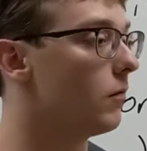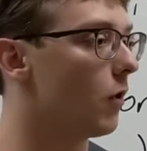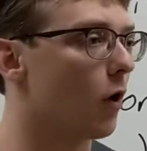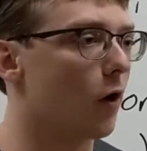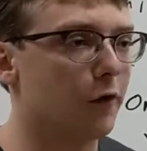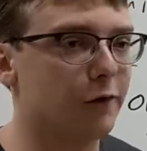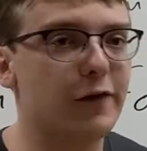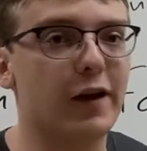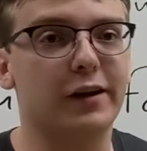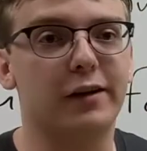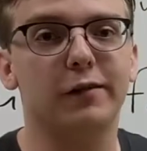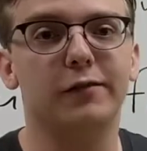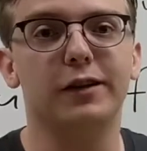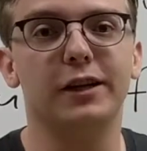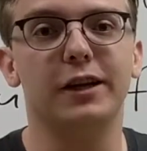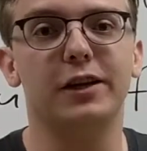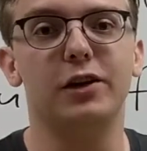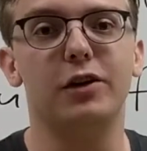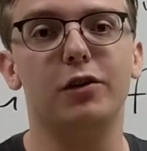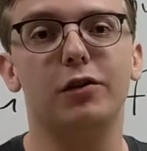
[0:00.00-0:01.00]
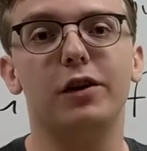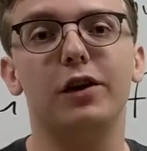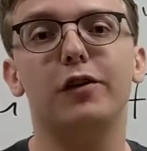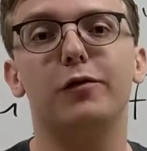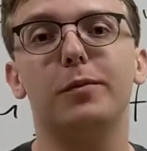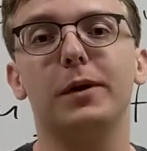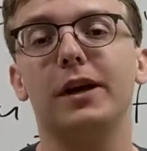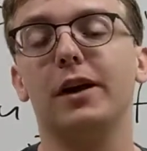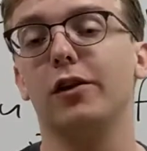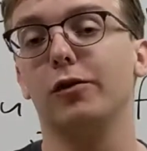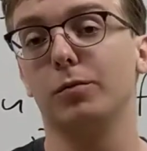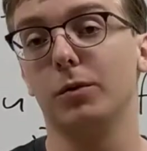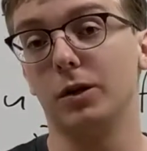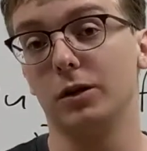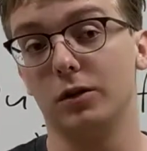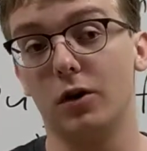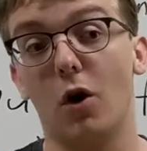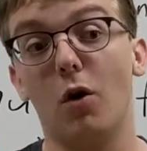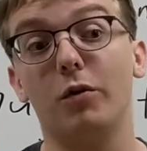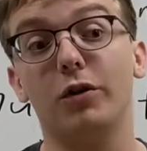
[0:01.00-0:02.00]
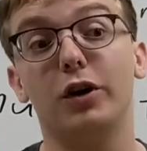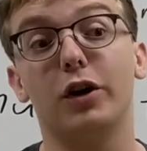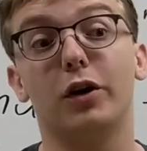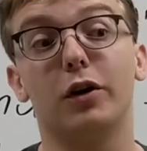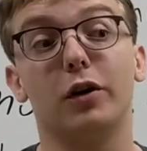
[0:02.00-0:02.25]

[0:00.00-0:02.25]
effectively annuities, because with a loan